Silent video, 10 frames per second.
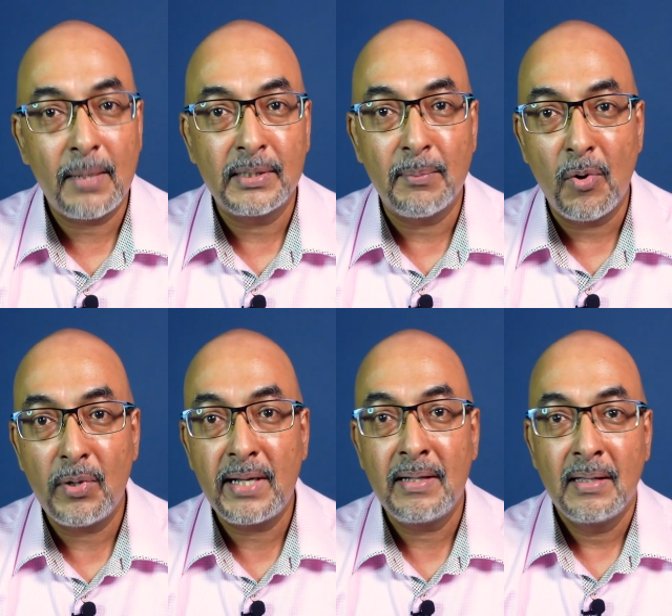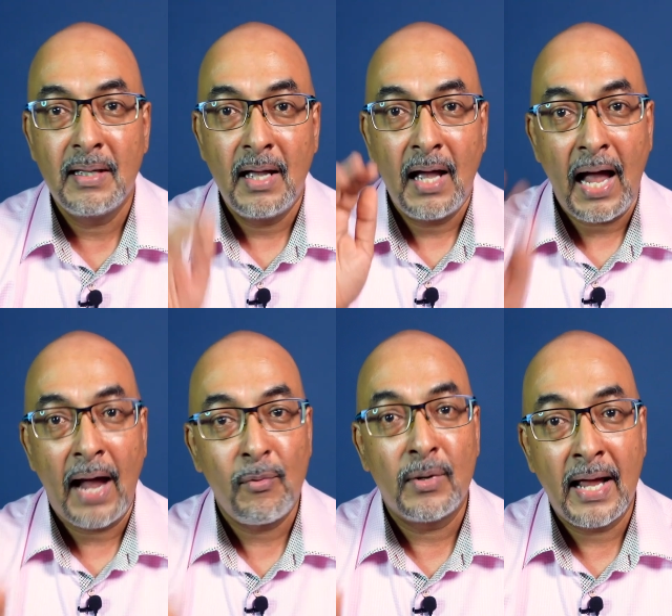up in the morning, I
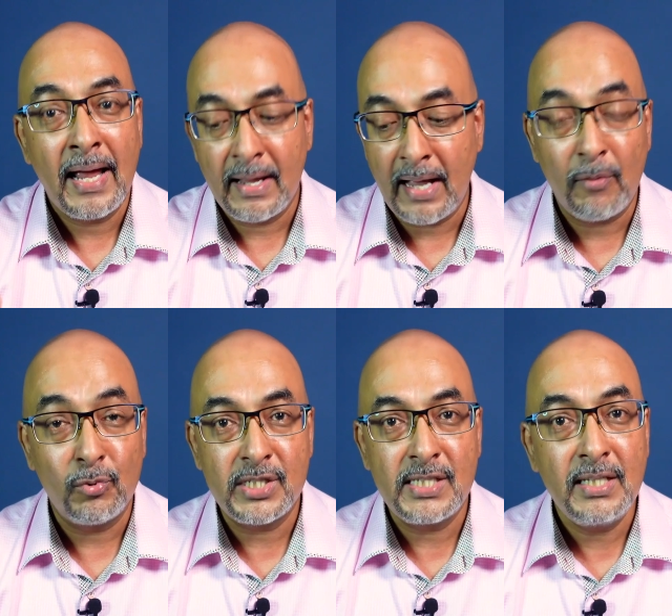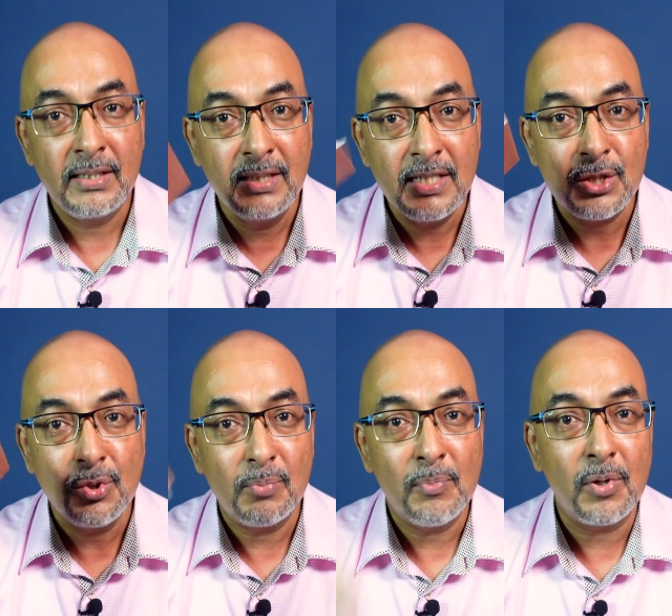would see this
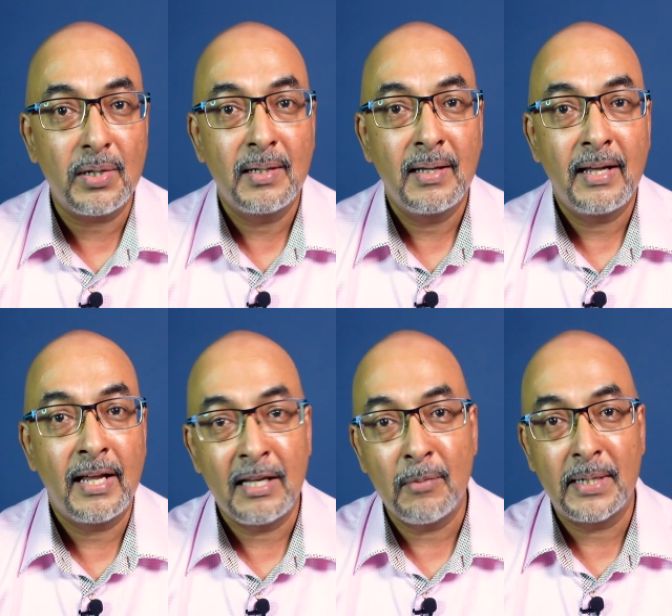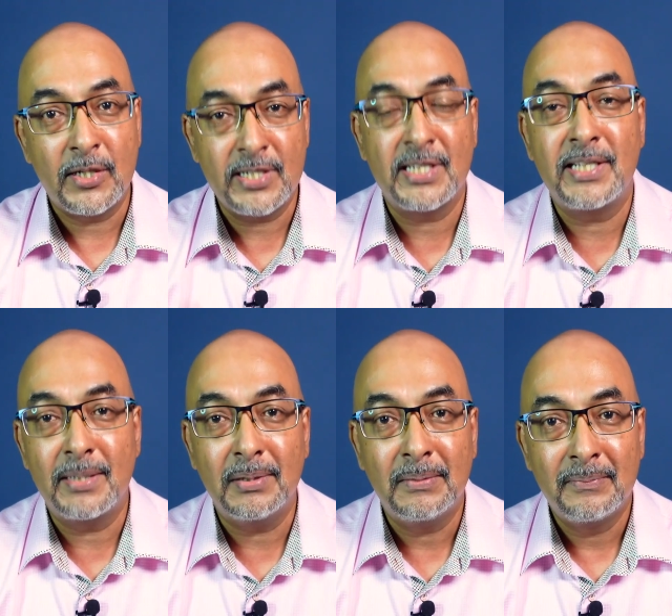notebook in my dressing
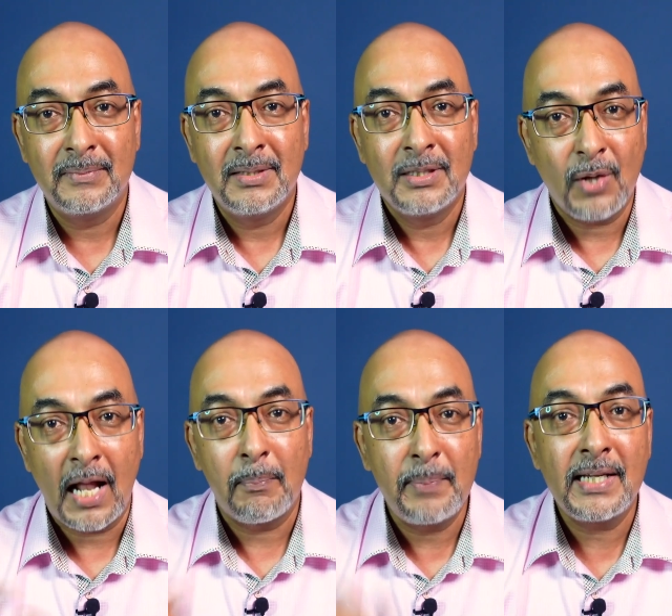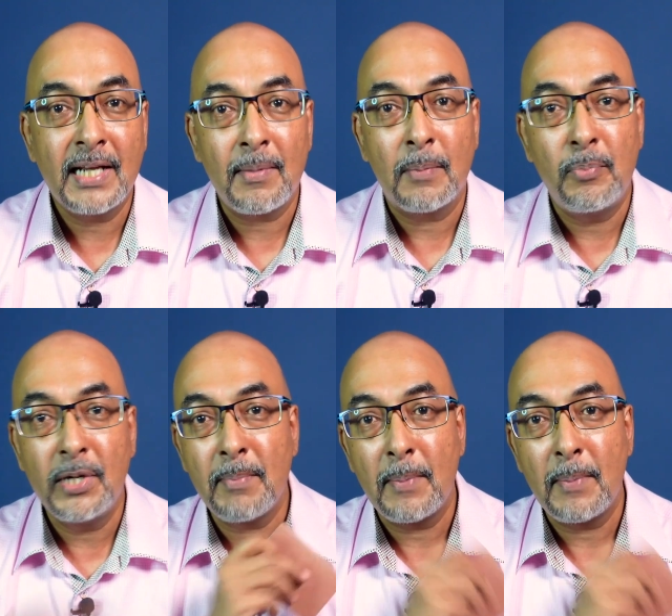table. So I'll pick it up, I'll put it in my